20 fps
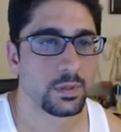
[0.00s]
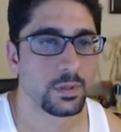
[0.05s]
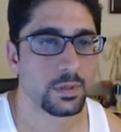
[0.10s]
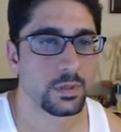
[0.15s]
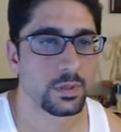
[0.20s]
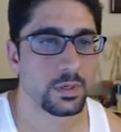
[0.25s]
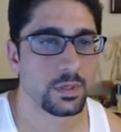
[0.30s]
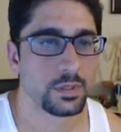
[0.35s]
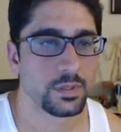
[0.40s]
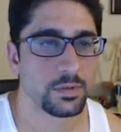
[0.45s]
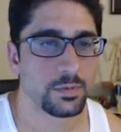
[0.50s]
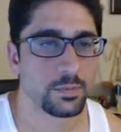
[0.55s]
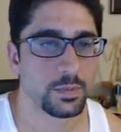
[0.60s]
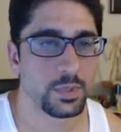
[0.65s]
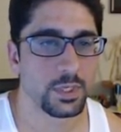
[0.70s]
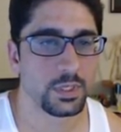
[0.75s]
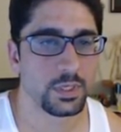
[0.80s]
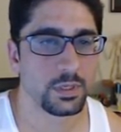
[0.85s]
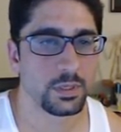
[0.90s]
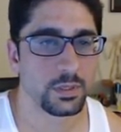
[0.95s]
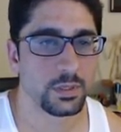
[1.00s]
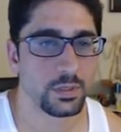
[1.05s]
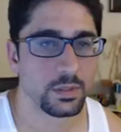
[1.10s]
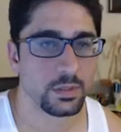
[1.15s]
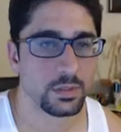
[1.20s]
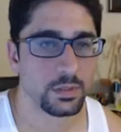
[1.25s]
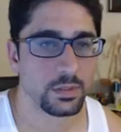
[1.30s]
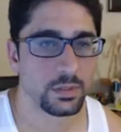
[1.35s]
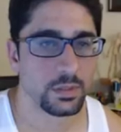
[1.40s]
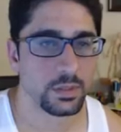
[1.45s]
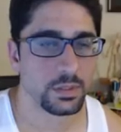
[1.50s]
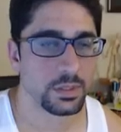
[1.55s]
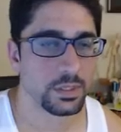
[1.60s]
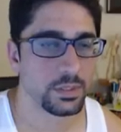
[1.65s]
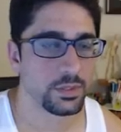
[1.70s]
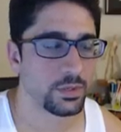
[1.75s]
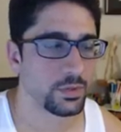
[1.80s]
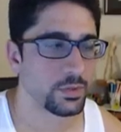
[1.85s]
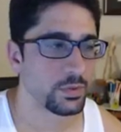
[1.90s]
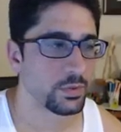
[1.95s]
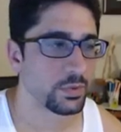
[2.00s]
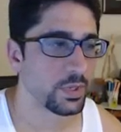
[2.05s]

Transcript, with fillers: Because of me? Let's let Geodude